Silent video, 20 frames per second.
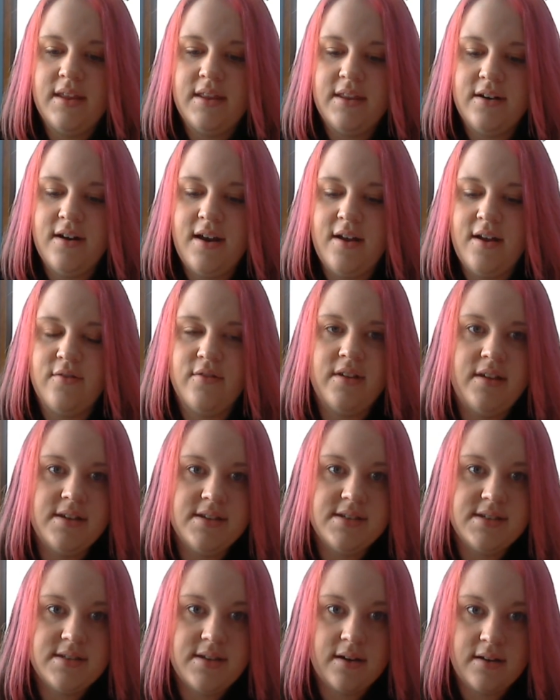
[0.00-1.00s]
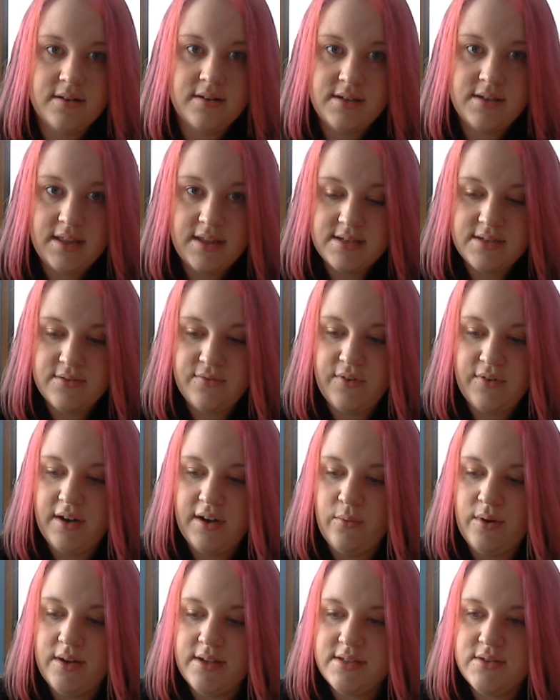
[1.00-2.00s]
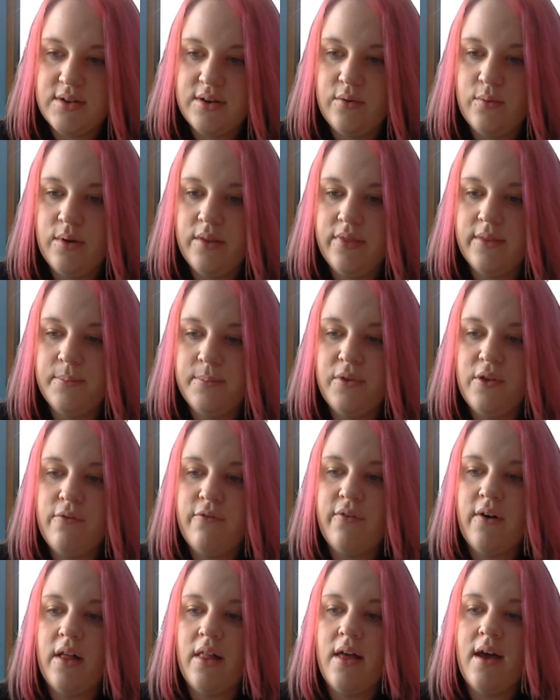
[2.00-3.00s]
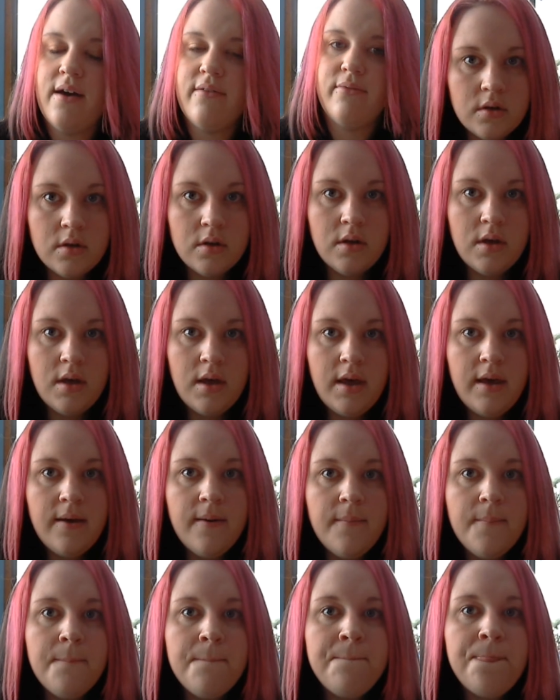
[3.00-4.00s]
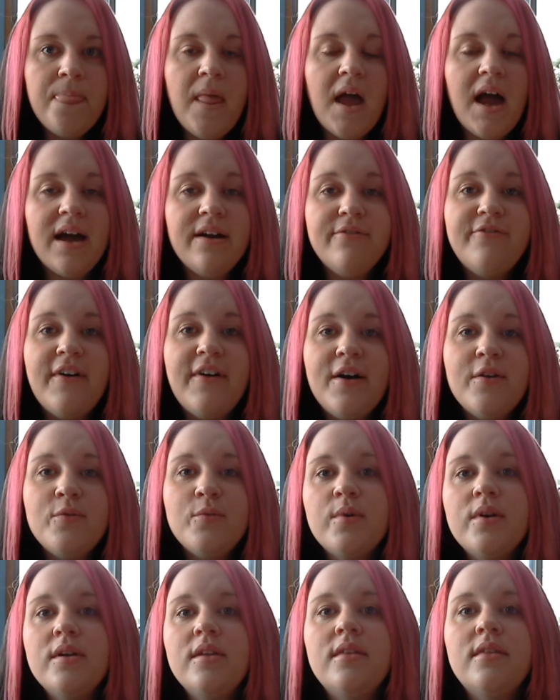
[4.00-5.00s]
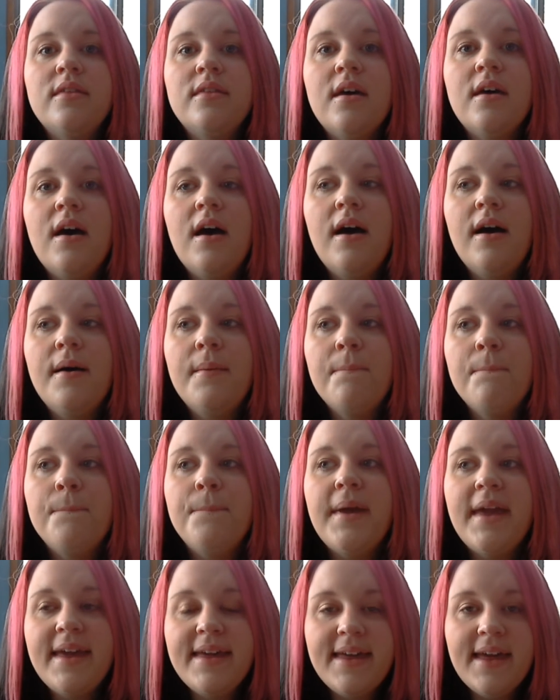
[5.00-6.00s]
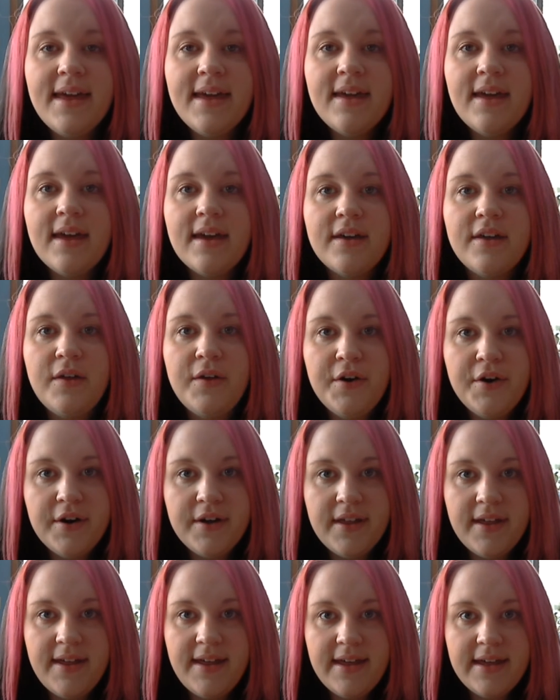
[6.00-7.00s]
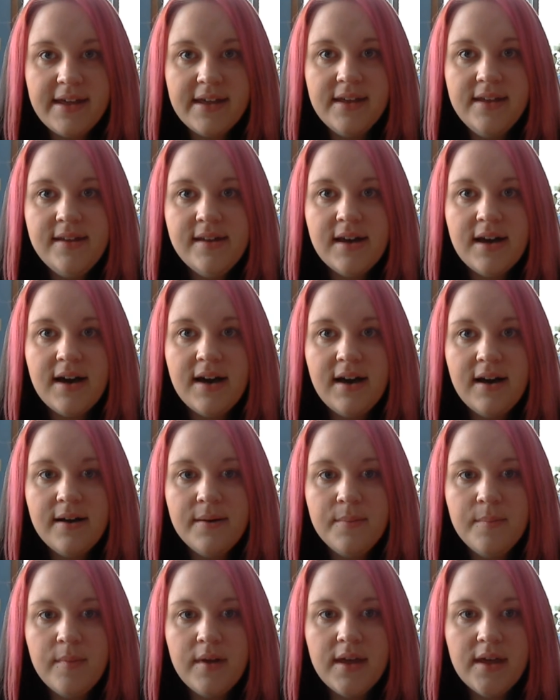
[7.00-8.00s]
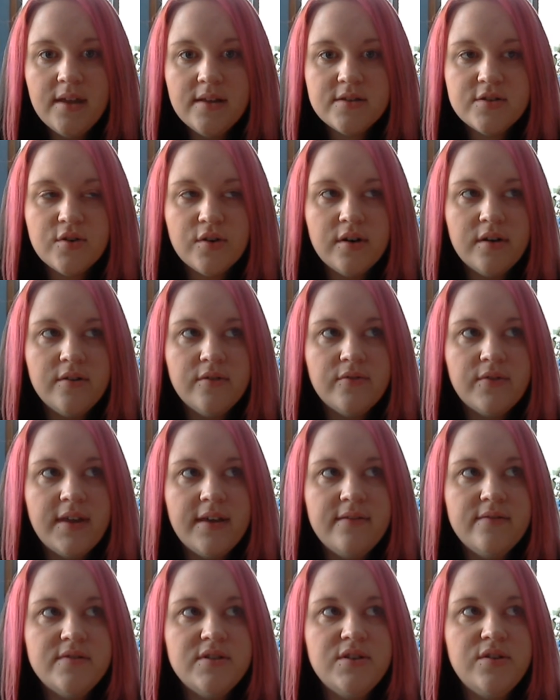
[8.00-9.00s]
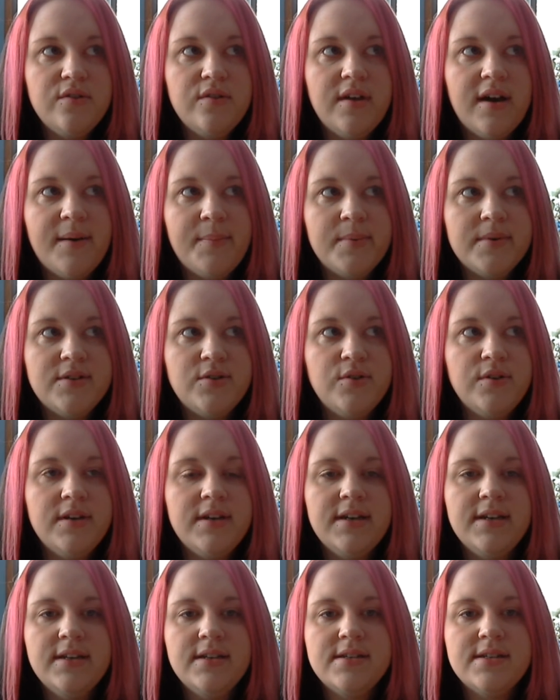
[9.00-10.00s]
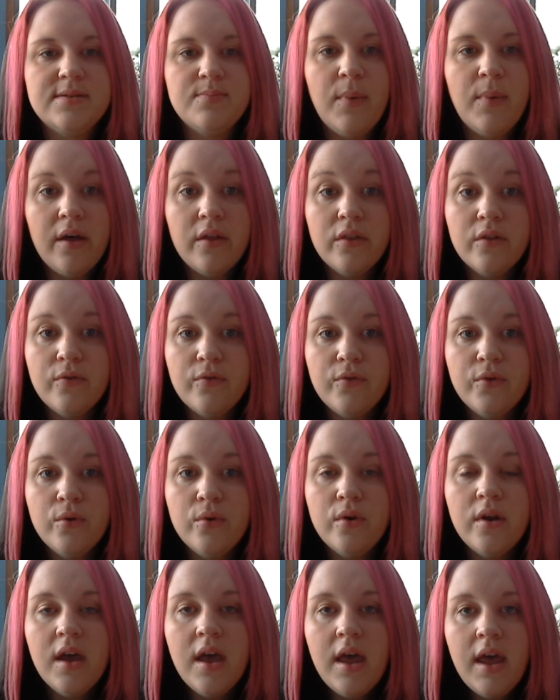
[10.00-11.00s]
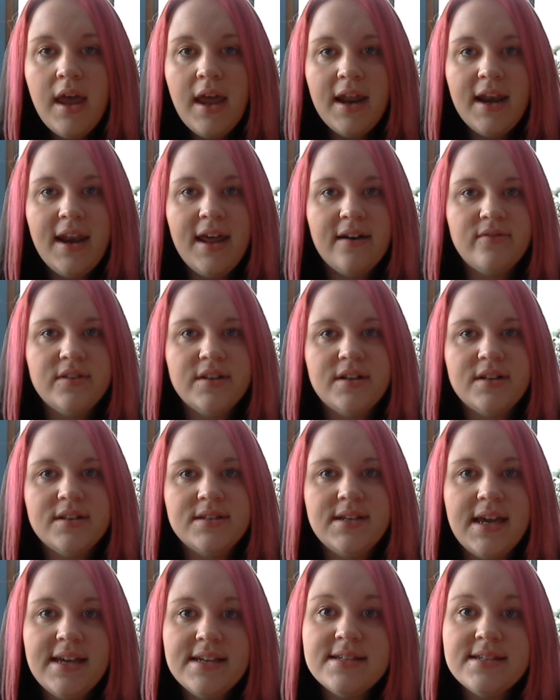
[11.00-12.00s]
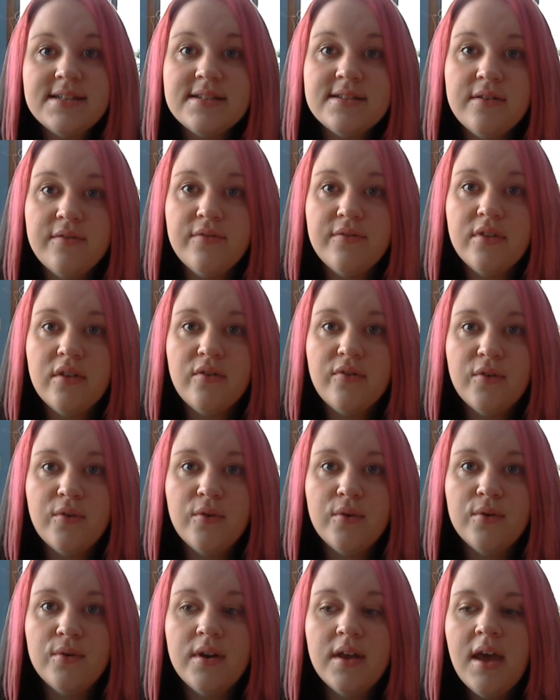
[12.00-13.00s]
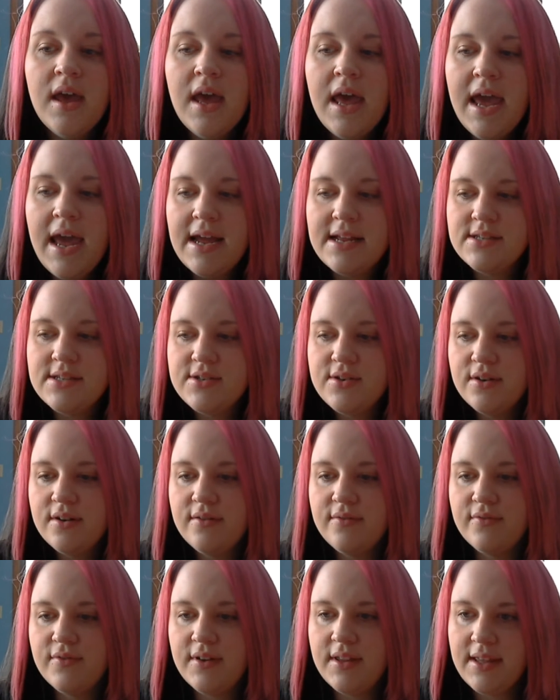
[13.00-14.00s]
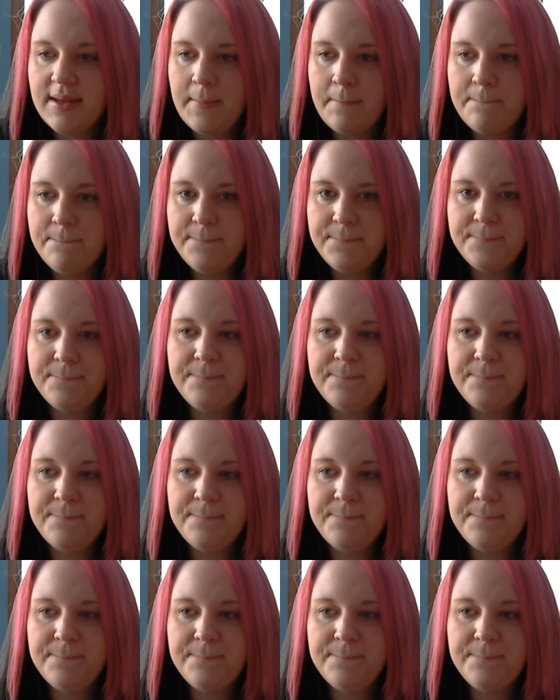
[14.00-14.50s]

They're not really stuck to this very well, so I don't want them to fall off. I've found with baking and cooking, it sort of gives you the opportunity to smell the food and have little tastes of the food and sort of really